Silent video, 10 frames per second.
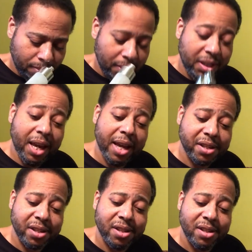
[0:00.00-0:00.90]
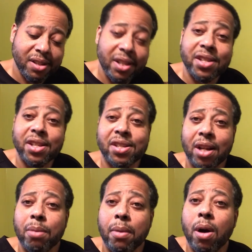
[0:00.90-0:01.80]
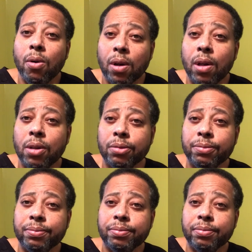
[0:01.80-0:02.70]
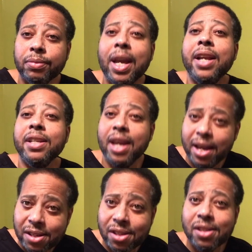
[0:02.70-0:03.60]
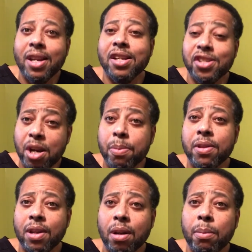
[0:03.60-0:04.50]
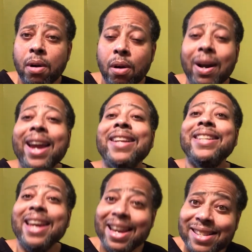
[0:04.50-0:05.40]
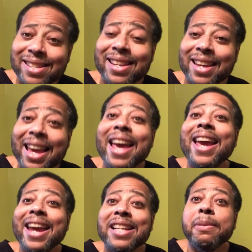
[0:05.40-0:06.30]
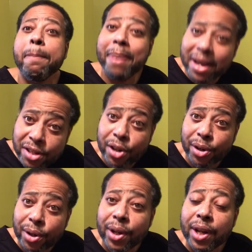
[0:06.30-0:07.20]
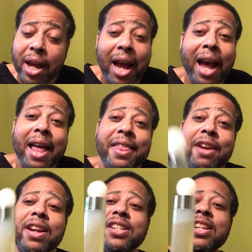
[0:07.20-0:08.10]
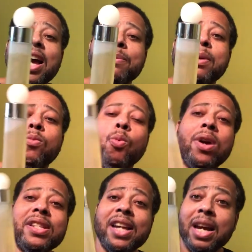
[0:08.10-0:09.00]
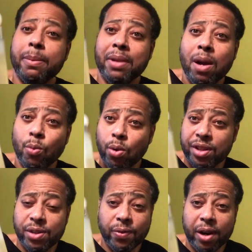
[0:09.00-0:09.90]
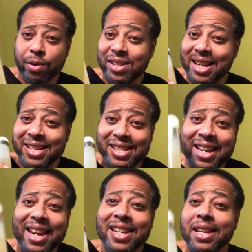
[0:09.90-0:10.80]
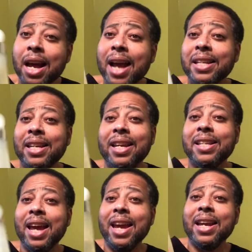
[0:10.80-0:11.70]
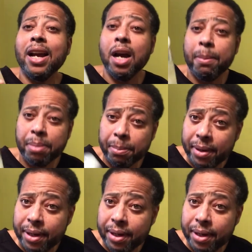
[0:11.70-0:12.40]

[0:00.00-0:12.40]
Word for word: Yes, this is a Lamar clone. And yes, it's cheaper than Lamar. And yes, it's better. There has not been one time that I wore this fragrance and did not get a compliment.